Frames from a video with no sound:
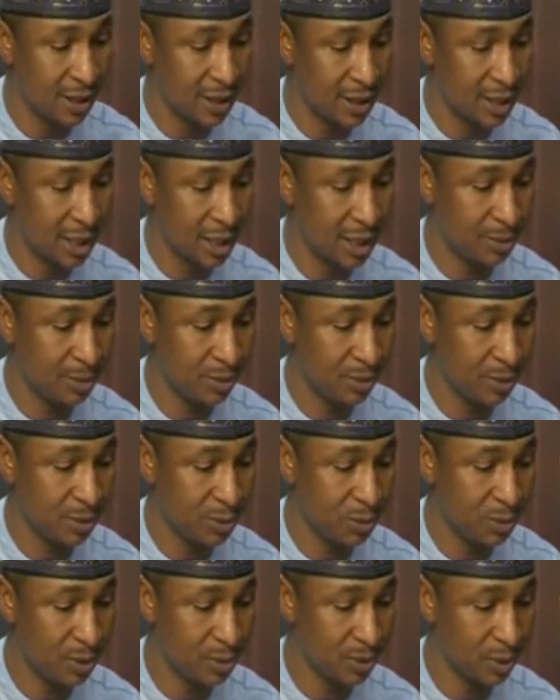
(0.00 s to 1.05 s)
uh, but
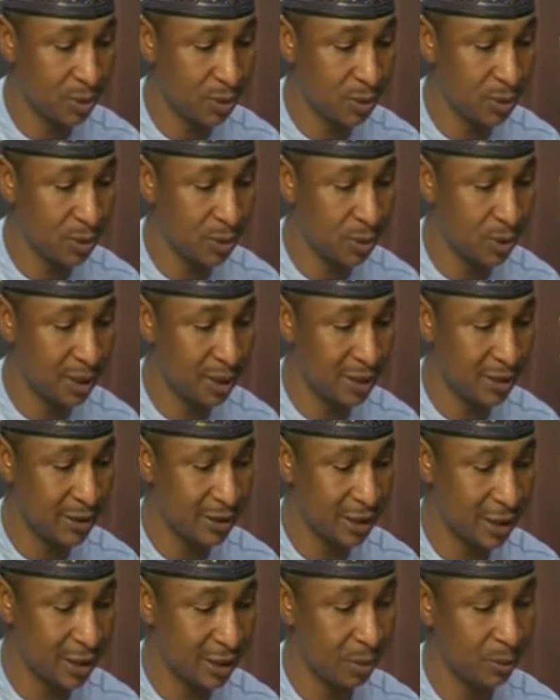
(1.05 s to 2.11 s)
we must also
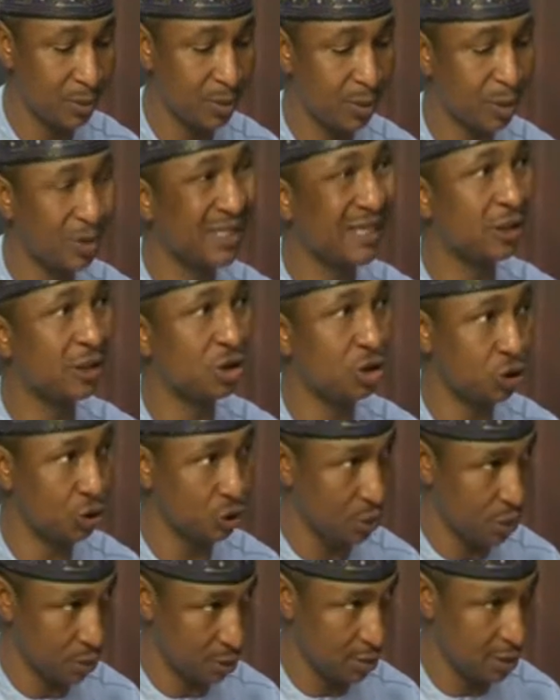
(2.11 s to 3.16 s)
understand and we must
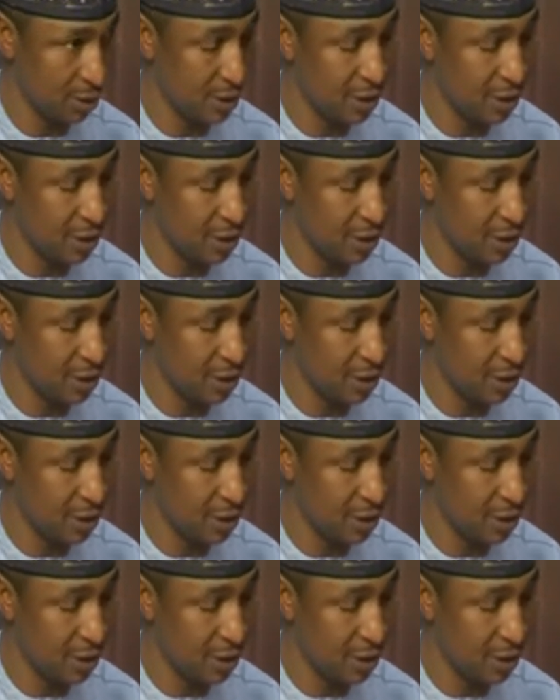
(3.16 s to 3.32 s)
ensure